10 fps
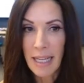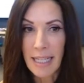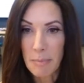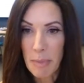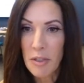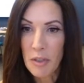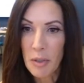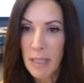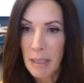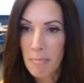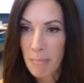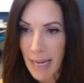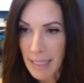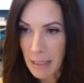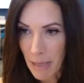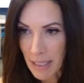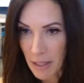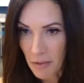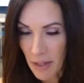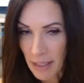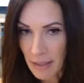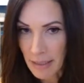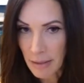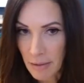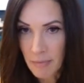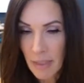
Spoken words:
It's been doing many, many things.